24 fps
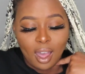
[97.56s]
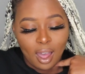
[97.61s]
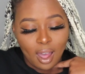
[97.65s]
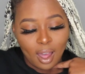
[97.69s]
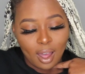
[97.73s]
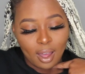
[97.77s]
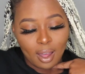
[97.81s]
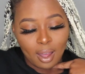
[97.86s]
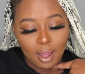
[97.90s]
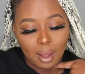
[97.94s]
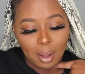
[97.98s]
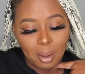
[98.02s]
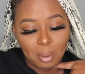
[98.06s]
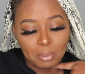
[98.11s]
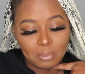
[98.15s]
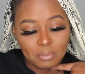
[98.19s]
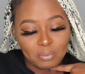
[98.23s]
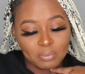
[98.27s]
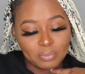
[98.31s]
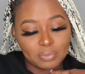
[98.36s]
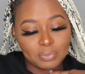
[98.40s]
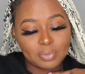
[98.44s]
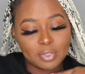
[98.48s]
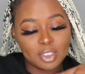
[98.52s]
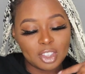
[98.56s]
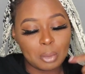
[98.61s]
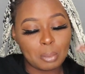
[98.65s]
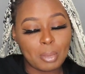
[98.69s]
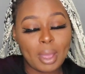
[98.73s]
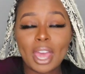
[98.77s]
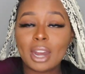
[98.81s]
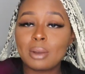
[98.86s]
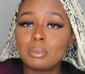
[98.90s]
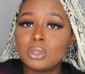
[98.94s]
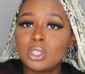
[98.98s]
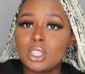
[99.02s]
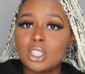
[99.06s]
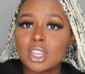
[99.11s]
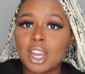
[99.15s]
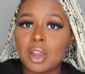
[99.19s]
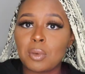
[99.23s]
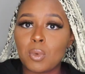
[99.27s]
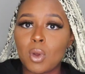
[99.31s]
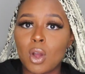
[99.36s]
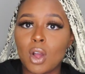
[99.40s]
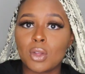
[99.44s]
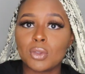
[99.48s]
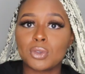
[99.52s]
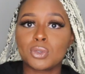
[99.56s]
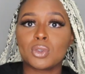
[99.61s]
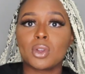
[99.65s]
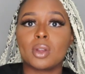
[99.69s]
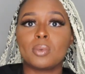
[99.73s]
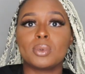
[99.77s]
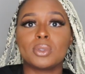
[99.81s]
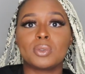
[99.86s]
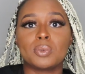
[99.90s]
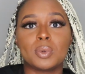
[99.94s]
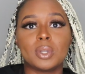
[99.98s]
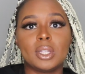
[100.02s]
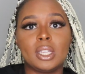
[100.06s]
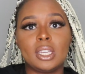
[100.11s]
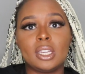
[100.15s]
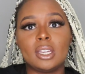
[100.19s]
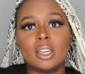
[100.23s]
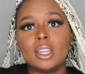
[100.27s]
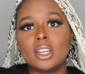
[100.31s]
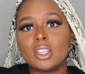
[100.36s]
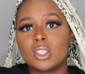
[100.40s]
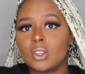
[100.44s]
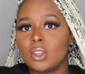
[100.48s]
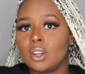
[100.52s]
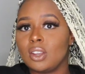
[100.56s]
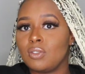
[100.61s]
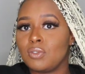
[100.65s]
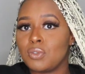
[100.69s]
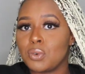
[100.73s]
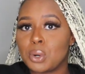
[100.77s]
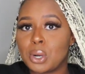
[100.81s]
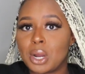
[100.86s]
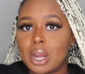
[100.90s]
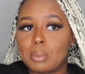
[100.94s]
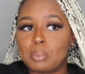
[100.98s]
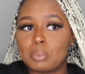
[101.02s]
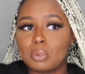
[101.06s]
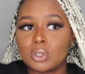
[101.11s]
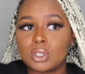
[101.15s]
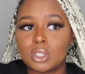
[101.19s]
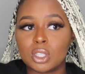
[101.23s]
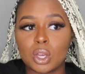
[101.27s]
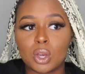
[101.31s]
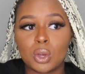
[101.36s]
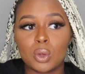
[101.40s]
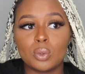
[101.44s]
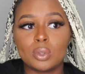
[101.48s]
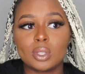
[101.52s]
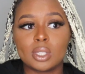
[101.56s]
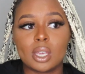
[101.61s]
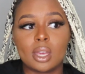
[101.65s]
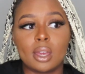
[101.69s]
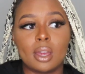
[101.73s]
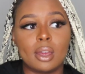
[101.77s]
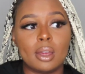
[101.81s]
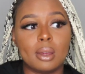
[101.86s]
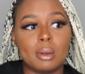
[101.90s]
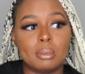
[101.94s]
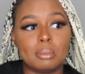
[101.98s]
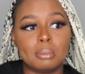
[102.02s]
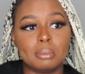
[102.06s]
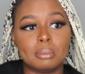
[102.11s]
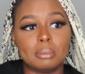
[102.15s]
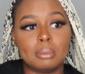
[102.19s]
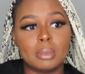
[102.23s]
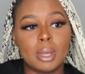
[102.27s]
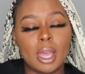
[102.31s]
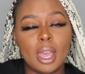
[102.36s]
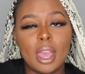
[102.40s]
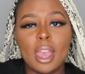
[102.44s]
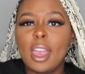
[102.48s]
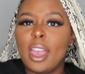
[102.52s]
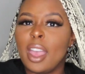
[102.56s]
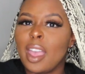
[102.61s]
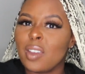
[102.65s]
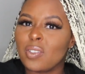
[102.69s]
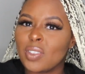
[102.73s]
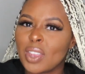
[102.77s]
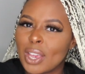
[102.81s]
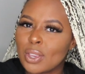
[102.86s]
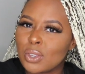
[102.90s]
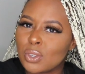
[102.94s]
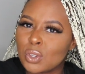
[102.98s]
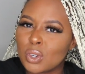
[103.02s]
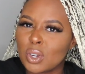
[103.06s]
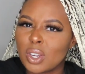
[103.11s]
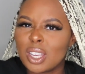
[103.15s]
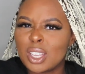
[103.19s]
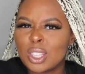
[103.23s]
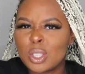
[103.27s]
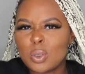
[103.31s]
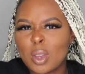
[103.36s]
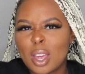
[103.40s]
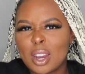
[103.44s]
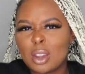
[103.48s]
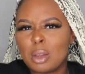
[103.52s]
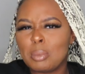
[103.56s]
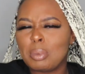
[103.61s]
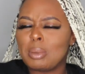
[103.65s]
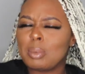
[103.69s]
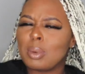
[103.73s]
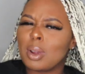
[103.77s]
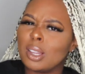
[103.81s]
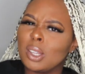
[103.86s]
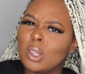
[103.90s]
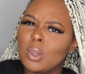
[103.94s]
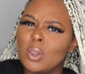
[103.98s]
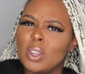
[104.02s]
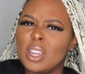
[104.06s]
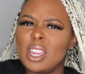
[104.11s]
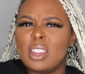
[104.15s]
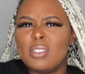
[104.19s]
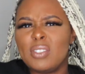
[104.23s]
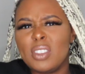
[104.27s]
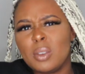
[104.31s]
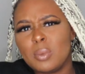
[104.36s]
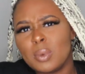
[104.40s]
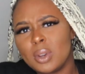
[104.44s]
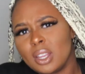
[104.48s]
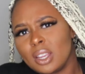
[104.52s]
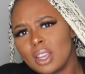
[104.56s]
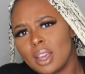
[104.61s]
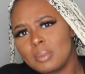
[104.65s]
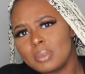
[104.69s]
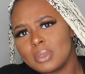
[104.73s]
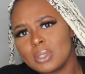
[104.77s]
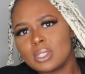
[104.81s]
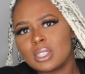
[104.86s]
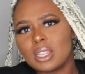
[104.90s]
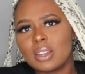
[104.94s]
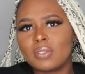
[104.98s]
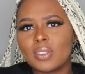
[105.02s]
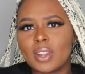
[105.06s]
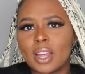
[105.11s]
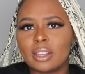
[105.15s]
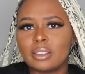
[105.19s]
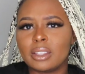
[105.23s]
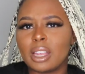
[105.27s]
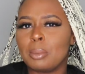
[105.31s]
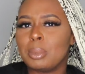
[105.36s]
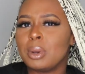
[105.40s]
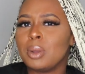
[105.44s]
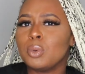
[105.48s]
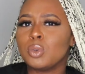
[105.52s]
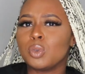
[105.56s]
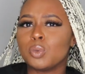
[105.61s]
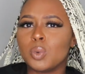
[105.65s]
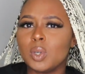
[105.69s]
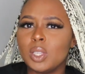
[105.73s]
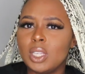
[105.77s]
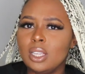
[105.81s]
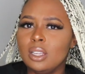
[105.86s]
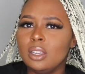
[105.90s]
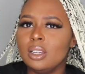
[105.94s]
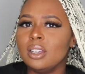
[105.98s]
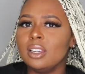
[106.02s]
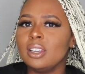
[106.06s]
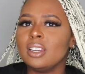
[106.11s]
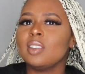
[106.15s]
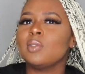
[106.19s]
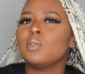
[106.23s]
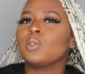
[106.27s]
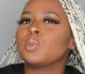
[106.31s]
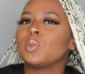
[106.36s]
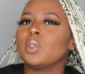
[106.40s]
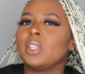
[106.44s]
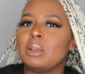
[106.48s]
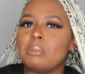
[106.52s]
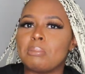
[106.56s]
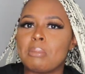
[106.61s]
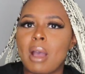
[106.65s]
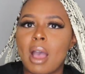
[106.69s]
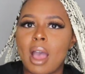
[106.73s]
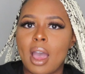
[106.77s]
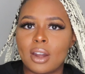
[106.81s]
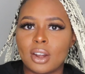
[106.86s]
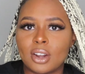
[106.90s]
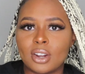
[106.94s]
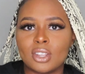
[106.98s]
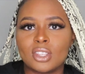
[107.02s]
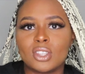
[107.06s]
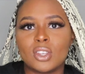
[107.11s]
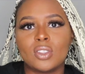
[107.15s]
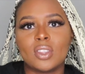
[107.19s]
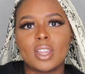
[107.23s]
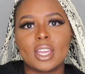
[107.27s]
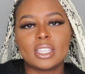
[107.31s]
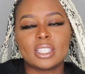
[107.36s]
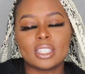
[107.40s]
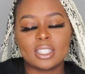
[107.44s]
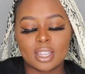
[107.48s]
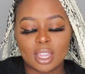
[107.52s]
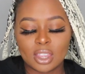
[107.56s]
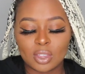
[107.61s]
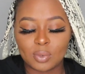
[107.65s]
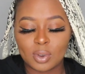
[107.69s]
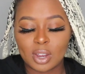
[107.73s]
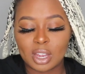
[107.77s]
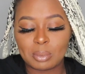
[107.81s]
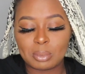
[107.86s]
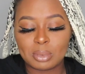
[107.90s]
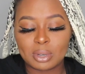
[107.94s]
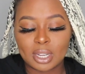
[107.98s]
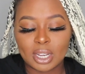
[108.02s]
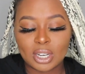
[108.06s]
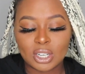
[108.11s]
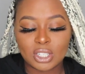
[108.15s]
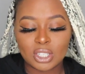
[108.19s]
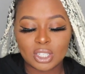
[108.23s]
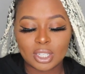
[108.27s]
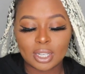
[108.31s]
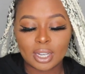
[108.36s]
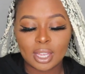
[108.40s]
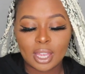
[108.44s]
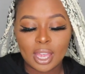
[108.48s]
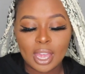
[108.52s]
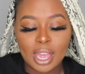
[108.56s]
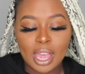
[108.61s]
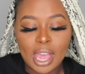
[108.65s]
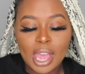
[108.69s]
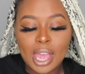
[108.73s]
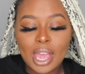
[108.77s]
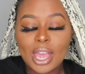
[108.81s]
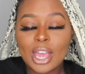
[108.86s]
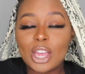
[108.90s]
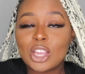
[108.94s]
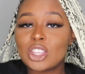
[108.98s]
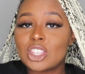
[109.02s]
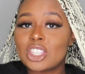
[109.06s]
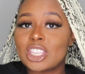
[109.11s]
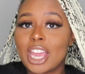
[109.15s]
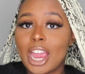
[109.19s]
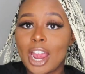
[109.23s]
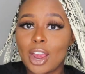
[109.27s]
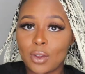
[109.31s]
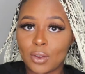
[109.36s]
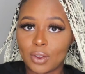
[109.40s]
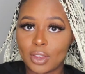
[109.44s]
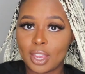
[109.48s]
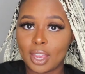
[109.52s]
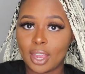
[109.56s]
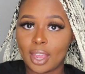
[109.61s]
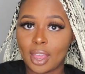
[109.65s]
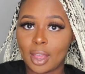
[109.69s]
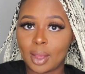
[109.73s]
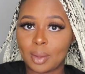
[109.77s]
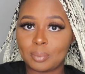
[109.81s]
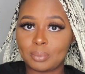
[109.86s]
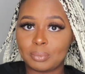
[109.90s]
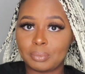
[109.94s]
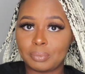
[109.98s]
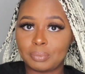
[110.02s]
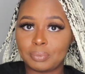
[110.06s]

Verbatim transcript: Um... The Madam C. J. Walker story was really good. It's twenty-four episodes. Um, if that's what you're into, I know people are a little iffy when it comes to stuff like that, but it was really good and it was really modern. So that's another recommendation. Tiger King.